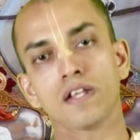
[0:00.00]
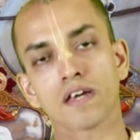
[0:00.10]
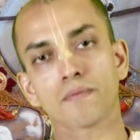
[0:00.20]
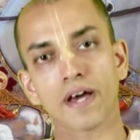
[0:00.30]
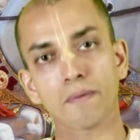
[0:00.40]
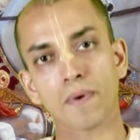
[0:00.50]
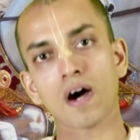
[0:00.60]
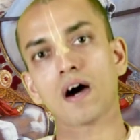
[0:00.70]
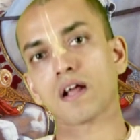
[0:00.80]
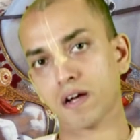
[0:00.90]
nearby
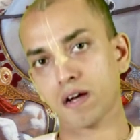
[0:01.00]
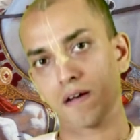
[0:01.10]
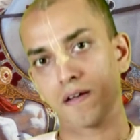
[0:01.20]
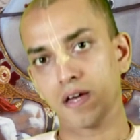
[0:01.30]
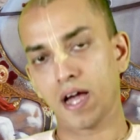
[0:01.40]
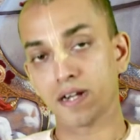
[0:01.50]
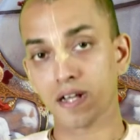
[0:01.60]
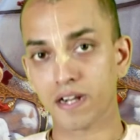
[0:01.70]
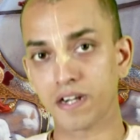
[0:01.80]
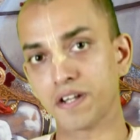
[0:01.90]
park
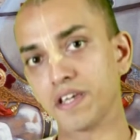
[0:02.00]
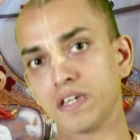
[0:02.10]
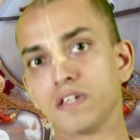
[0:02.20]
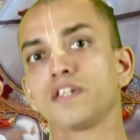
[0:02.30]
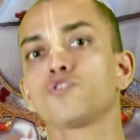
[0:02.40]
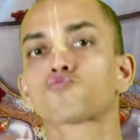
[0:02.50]
under a tree,